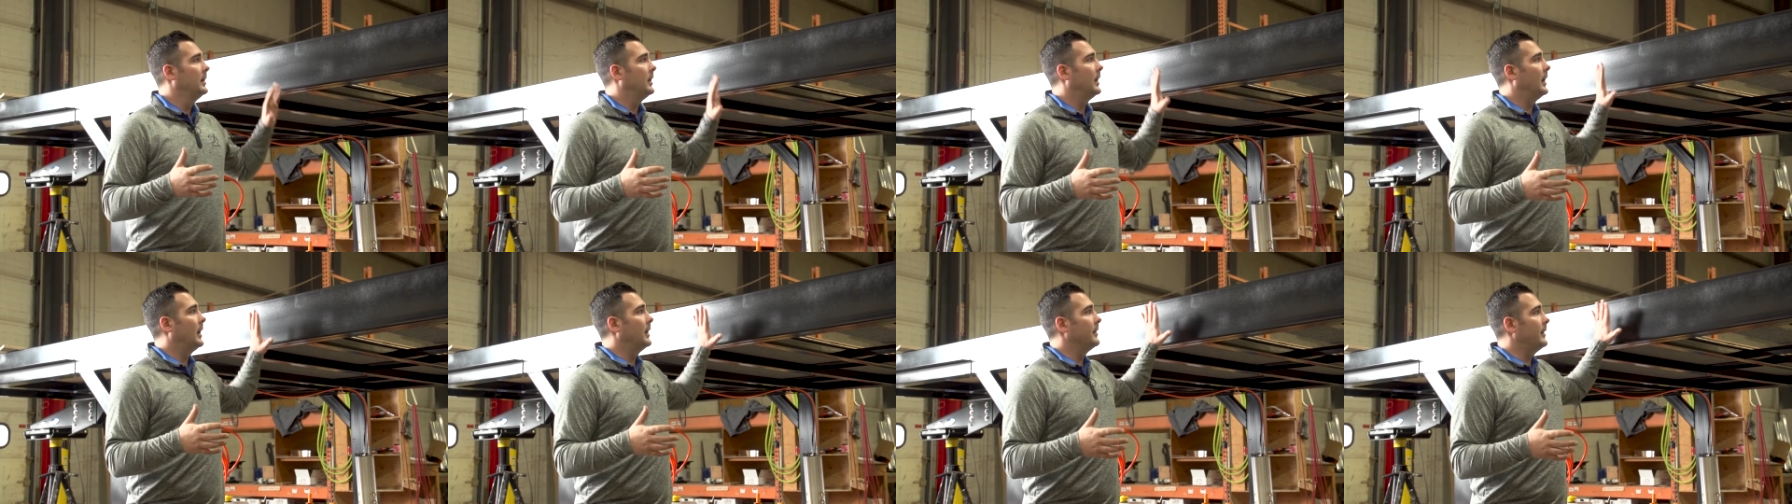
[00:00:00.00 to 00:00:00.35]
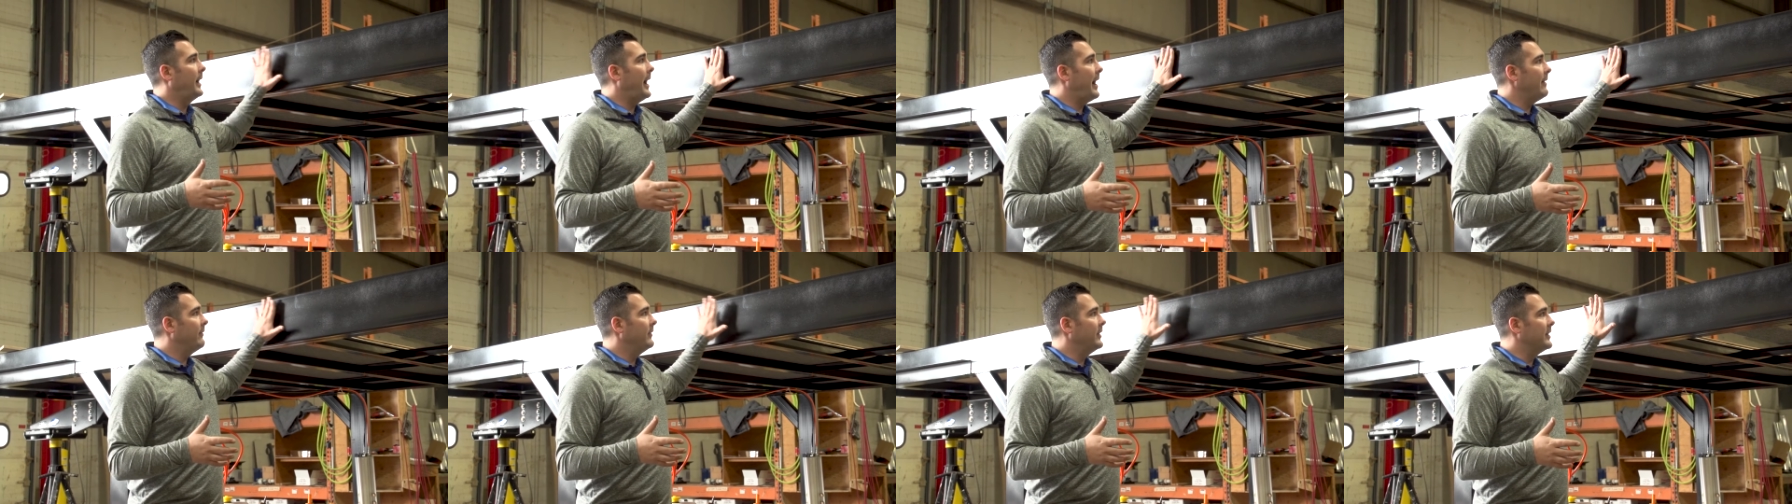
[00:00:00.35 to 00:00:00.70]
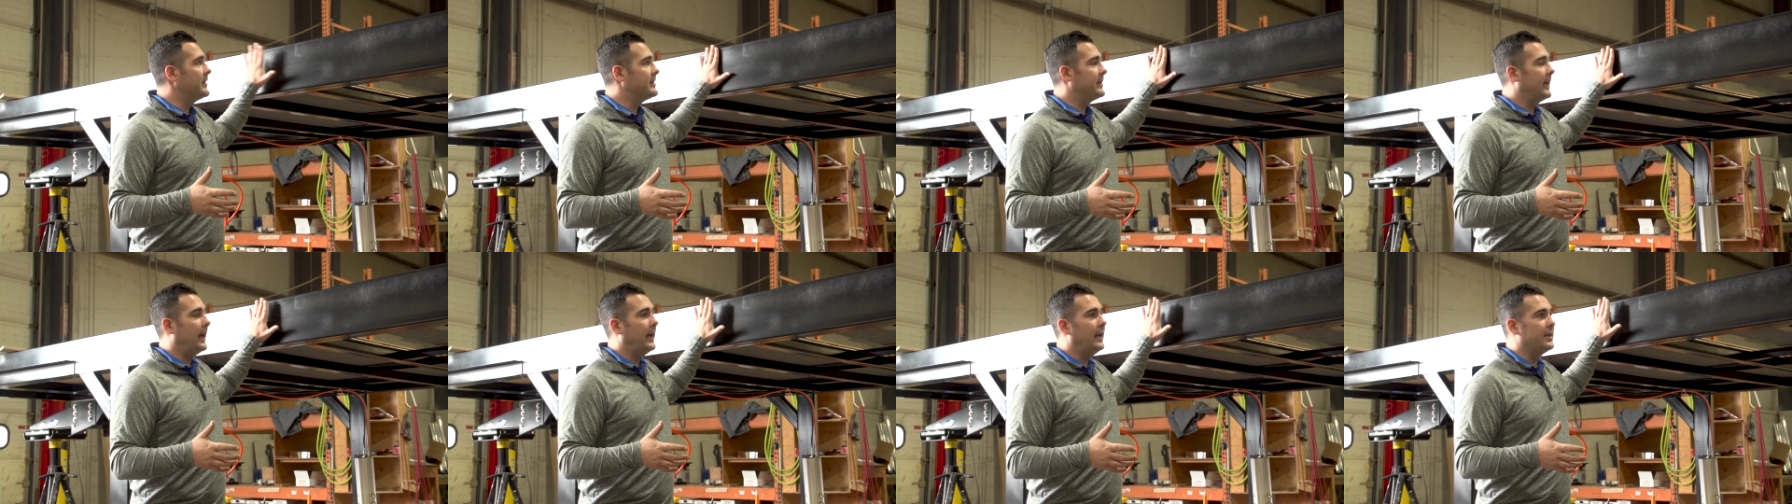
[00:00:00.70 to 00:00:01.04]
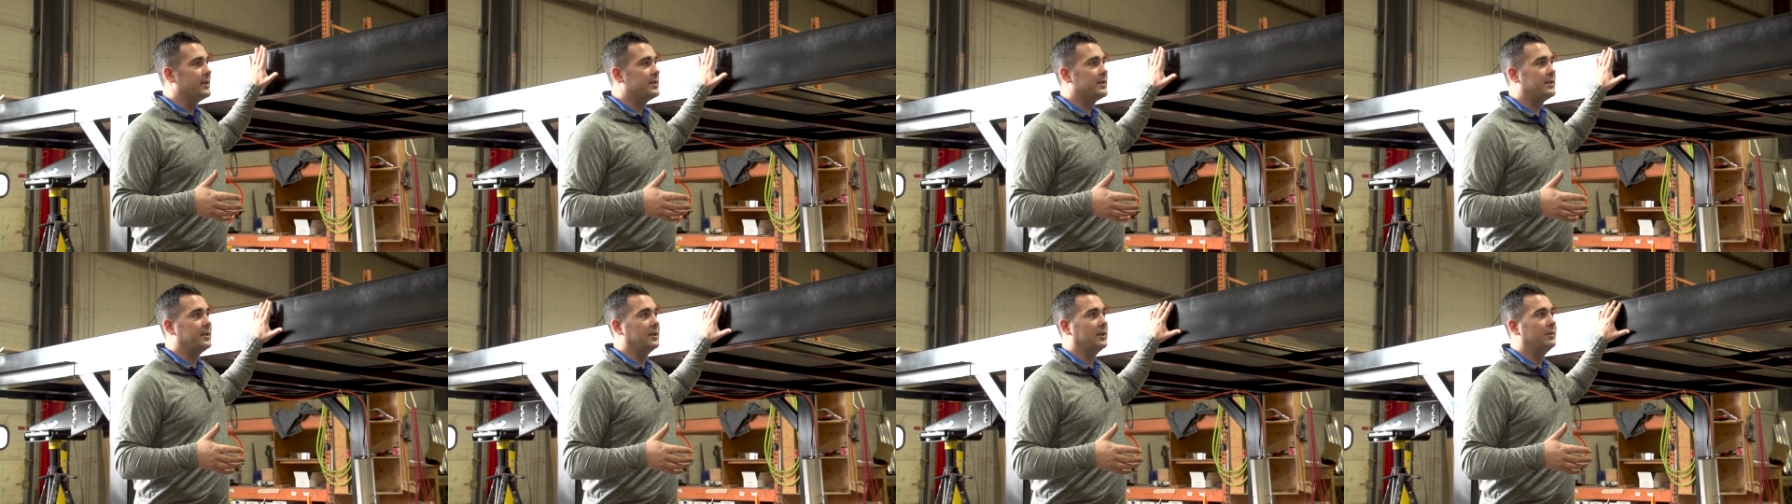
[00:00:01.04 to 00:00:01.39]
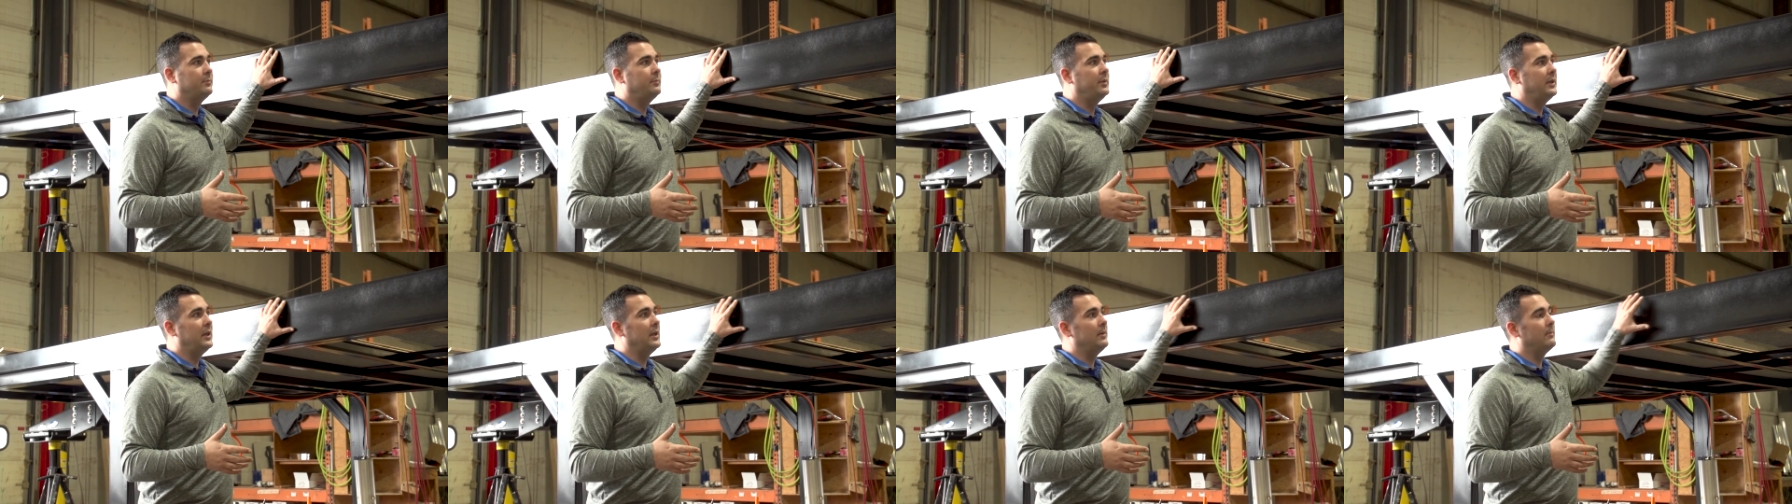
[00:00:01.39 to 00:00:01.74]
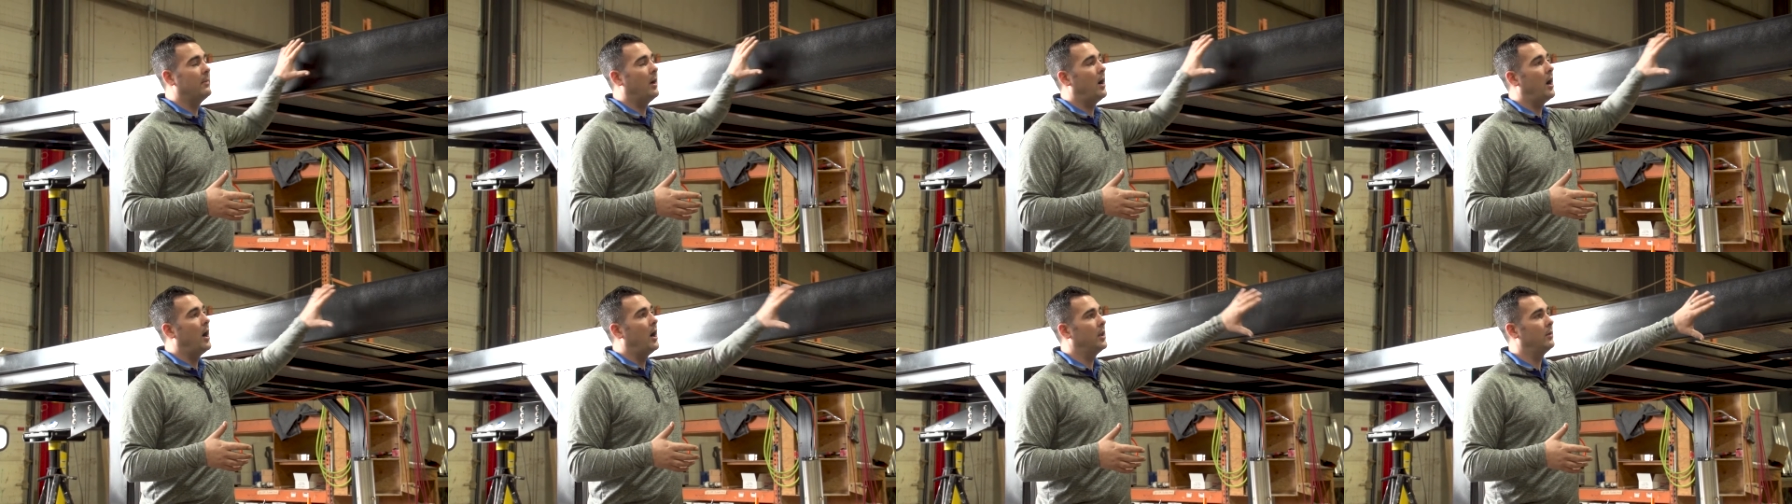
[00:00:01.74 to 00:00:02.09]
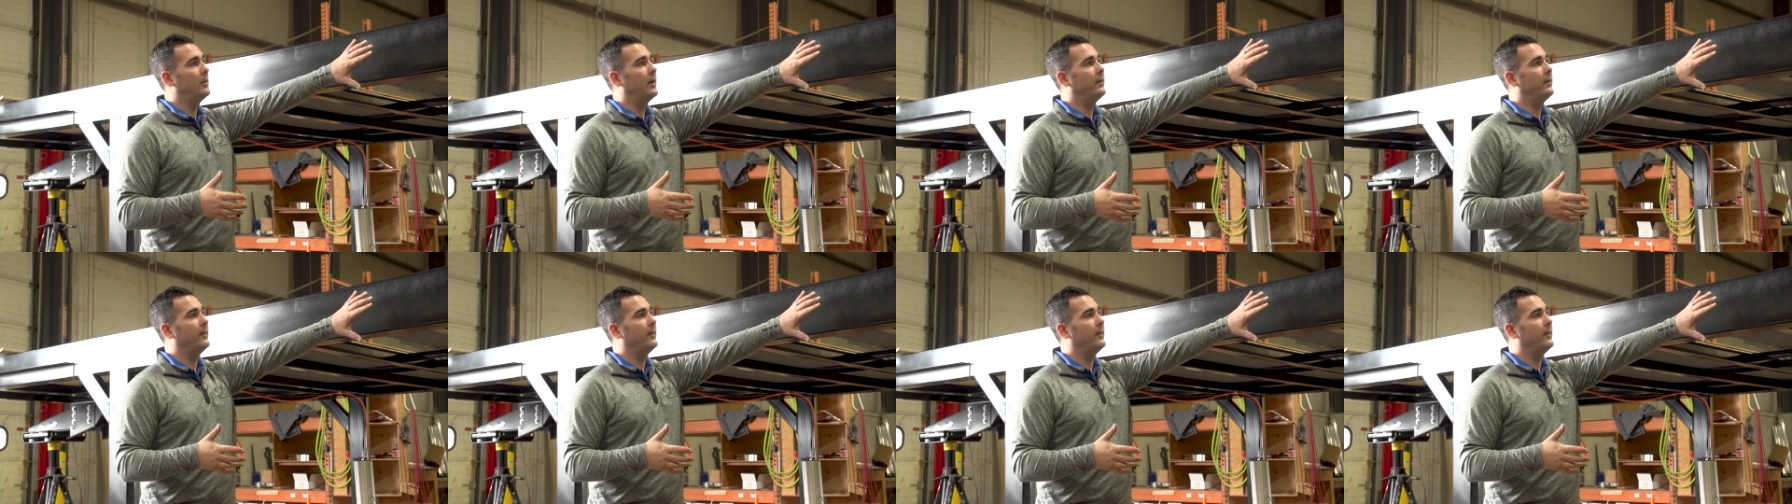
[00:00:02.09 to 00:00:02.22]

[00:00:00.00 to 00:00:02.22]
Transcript: Having this 8-inch steel beam all the